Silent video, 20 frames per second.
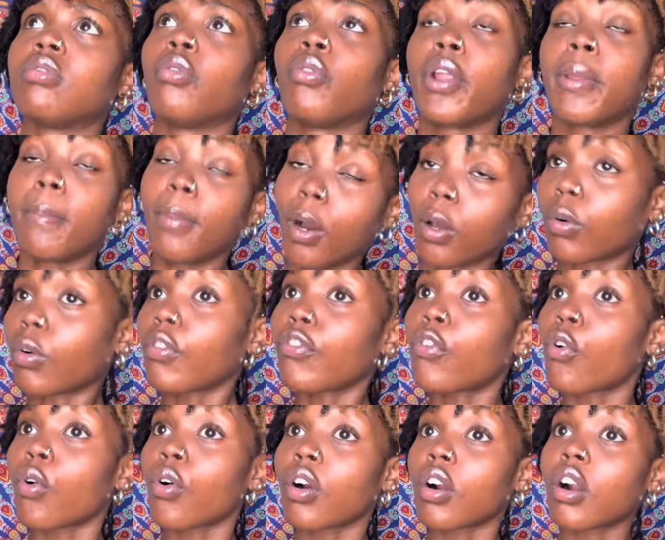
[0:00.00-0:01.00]
rebuttal
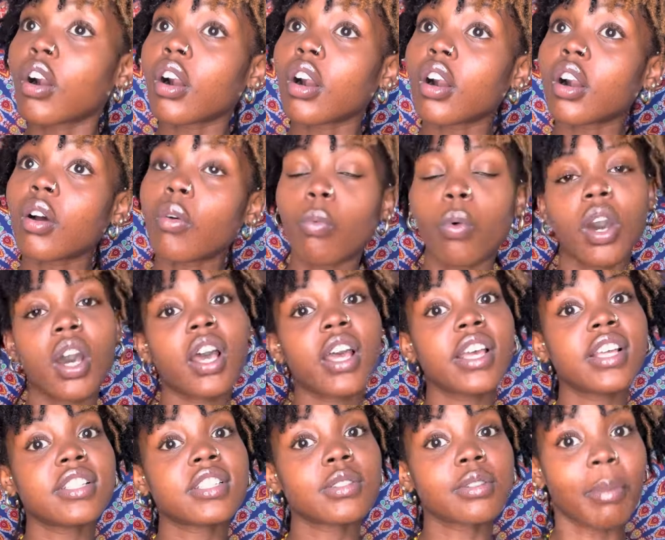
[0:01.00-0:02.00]
for
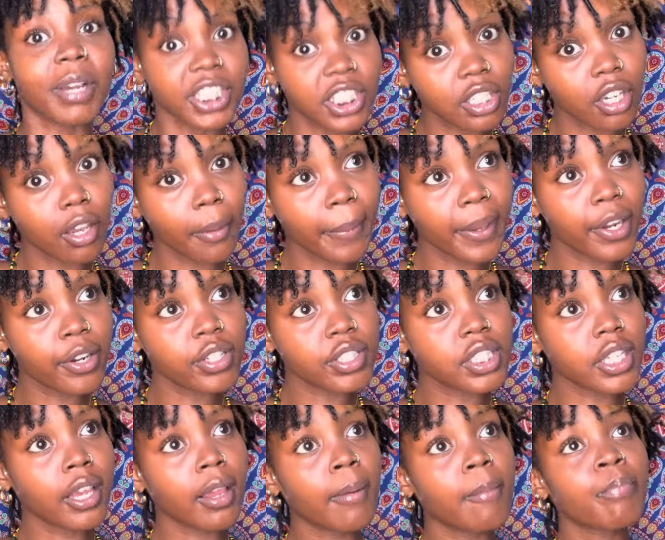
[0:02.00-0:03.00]
was my tongue
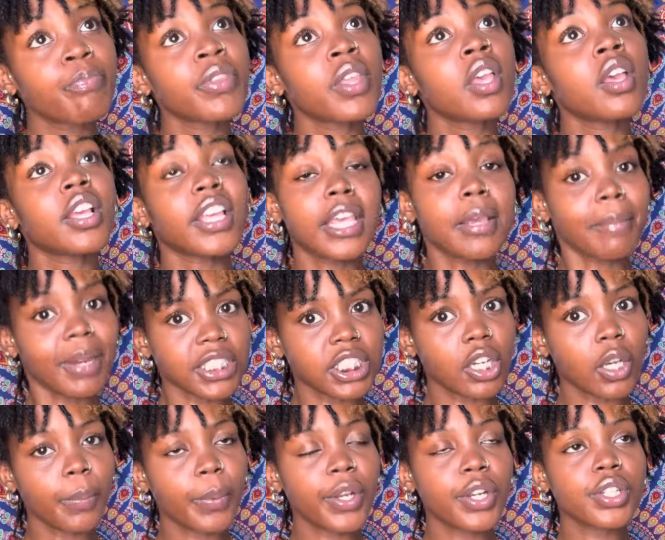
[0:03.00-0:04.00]
piercing, get my
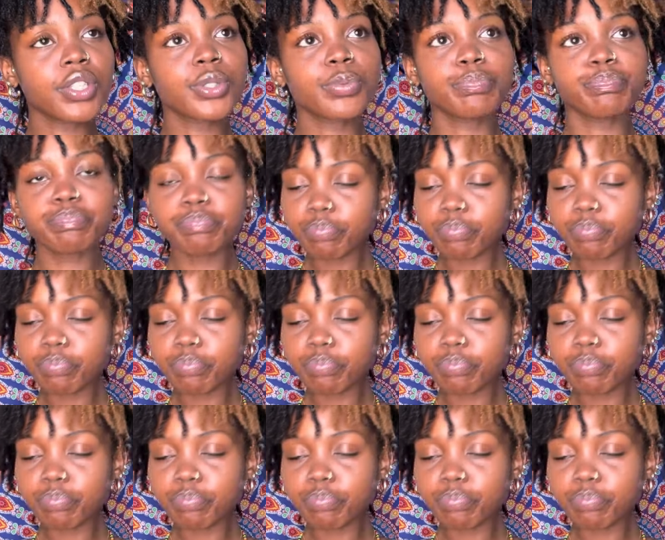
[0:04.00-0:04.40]
tongue pierced,